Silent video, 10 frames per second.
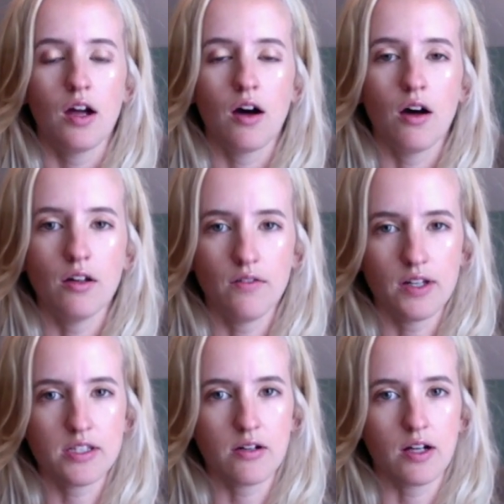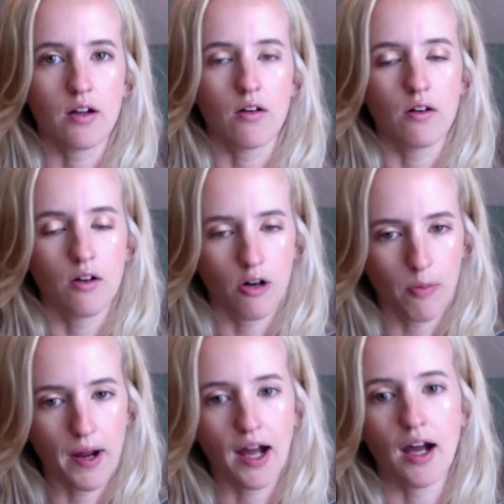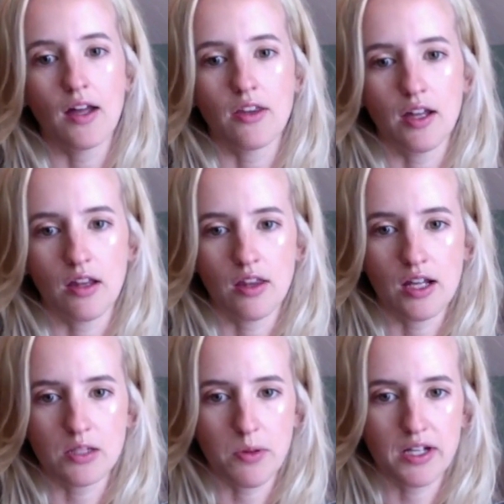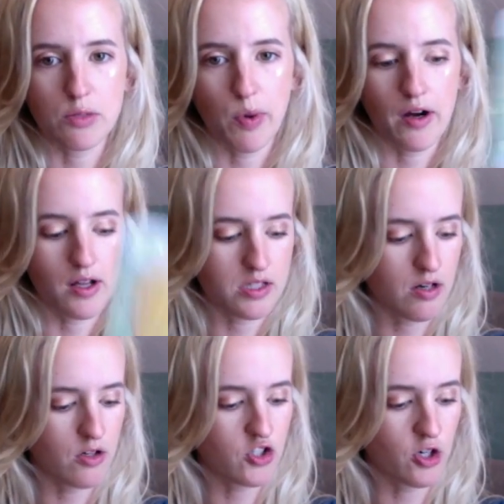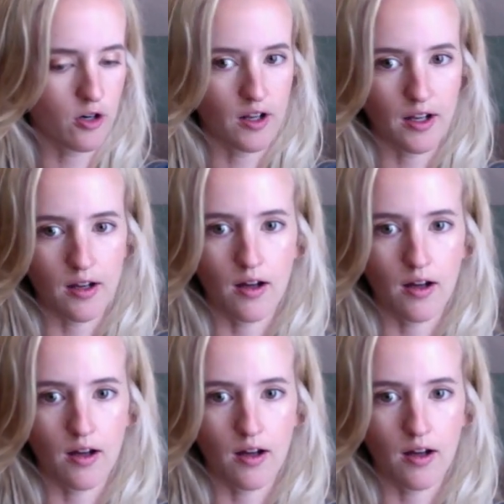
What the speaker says: all of us, like on our path, like the things we experience in our journey.